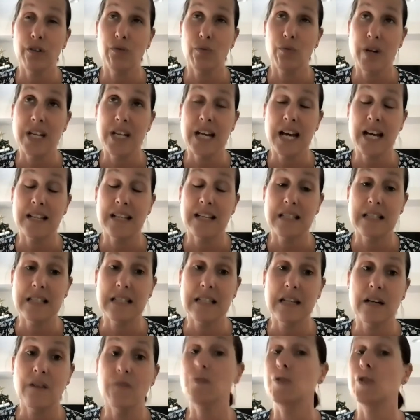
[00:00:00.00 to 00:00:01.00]
three days
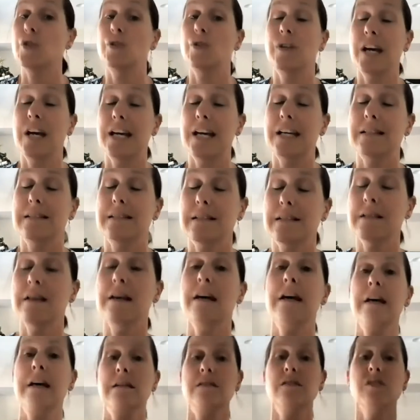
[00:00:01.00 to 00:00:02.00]
instead of two days.
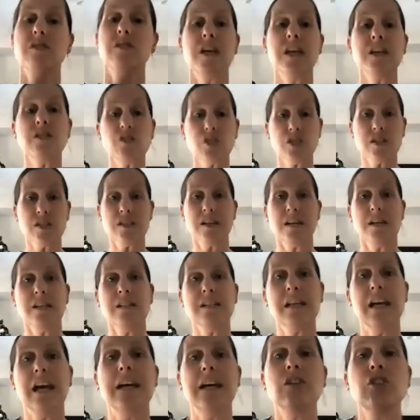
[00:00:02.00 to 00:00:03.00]
So there's just an
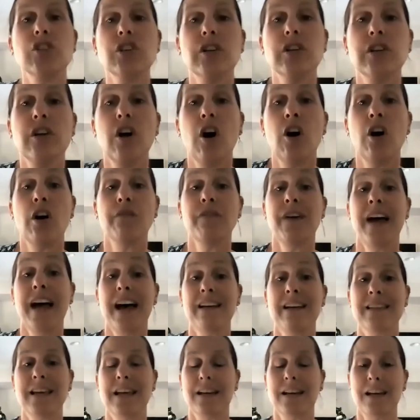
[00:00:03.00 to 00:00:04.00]
indication of
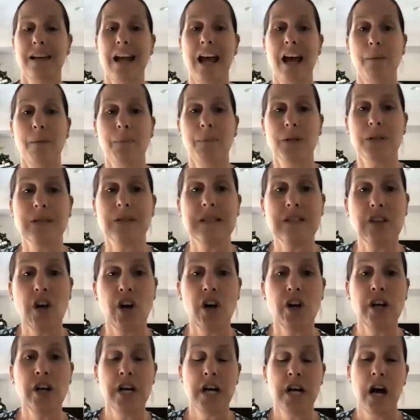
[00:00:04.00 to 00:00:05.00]
how that can happen.
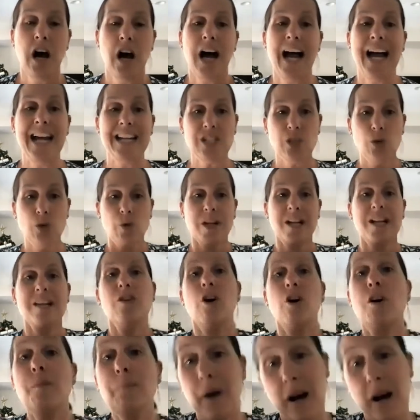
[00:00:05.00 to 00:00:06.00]
So I had to quickly
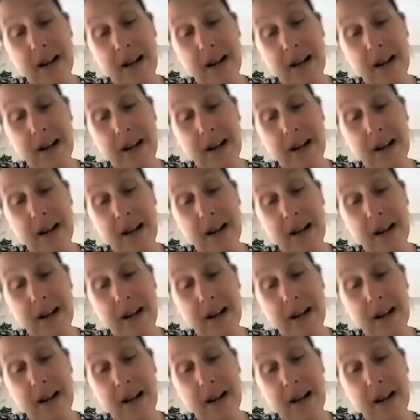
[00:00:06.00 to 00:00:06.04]
go and